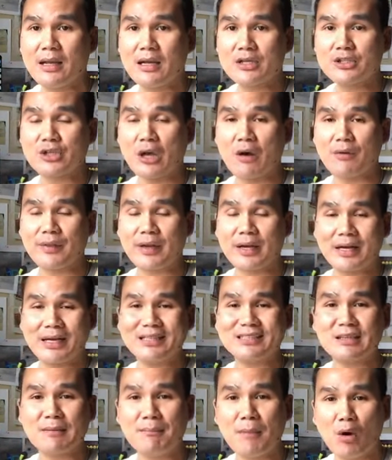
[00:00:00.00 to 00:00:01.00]
So there
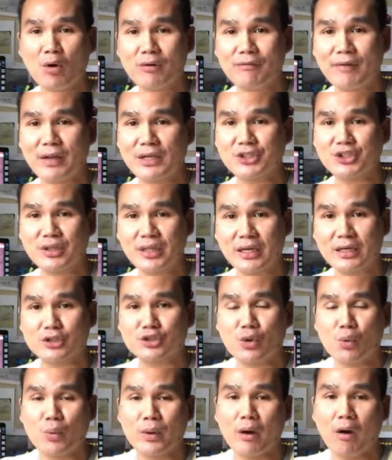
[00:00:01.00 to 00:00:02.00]
is some motivation there,
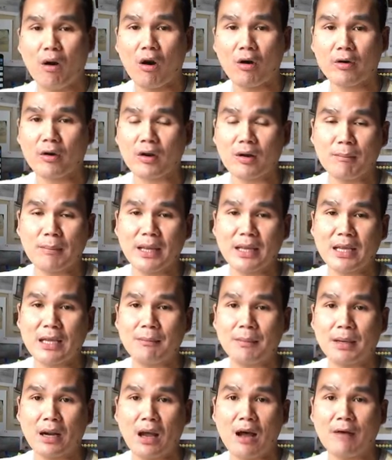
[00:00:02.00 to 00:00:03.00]
so we are gonna make him
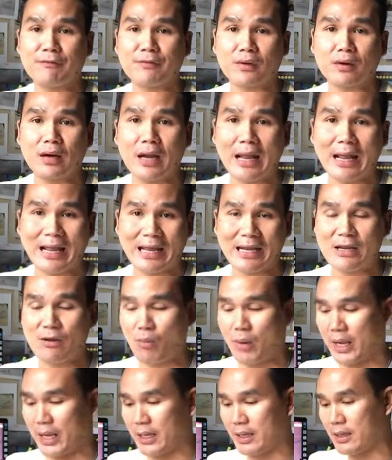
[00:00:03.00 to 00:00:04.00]
an offer
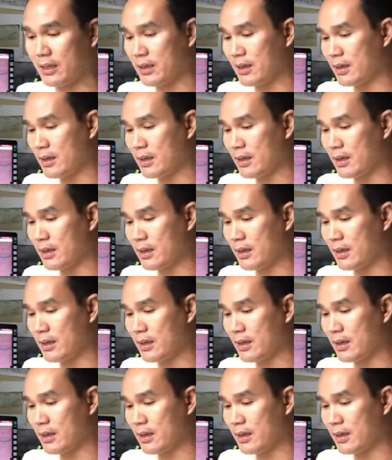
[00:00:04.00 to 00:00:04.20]
anyway.